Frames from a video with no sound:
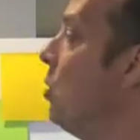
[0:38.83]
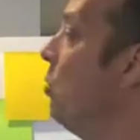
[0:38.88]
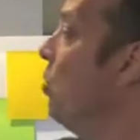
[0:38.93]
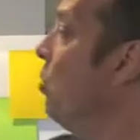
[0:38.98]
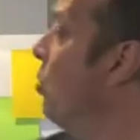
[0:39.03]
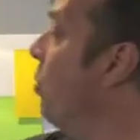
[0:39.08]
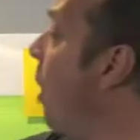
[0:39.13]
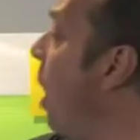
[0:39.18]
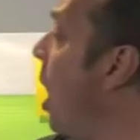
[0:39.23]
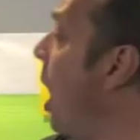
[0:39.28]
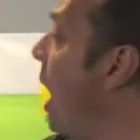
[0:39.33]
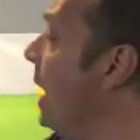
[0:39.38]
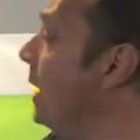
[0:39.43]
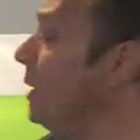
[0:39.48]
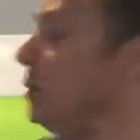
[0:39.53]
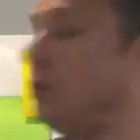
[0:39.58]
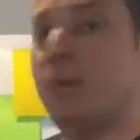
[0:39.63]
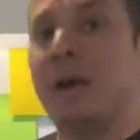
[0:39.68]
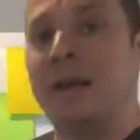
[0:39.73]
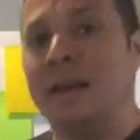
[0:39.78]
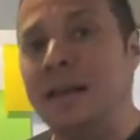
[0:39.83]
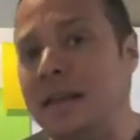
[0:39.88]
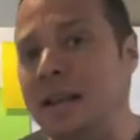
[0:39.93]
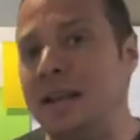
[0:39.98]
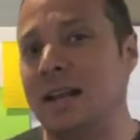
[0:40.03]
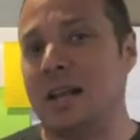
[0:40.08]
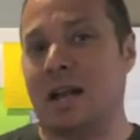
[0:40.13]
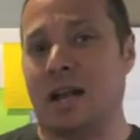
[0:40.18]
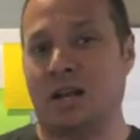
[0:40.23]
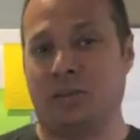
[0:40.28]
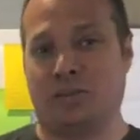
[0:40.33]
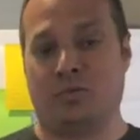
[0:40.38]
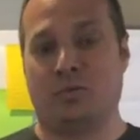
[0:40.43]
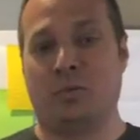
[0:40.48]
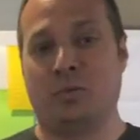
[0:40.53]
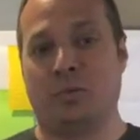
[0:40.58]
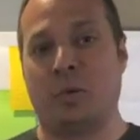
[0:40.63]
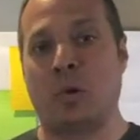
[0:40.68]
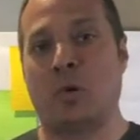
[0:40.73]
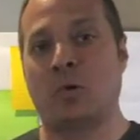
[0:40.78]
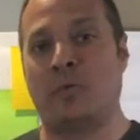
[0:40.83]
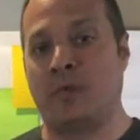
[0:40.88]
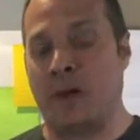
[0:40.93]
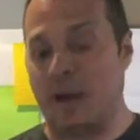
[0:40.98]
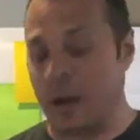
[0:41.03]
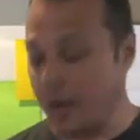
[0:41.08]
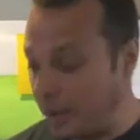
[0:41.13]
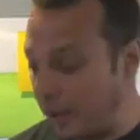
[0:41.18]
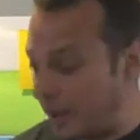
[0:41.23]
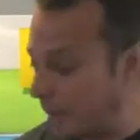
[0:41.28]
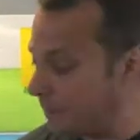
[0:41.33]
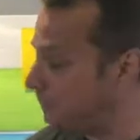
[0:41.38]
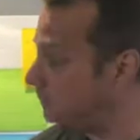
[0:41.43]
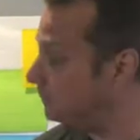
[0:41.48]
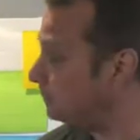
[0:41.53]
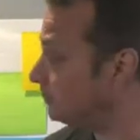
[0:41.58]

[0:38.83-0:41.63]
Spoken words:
Why do I need a customer profile? And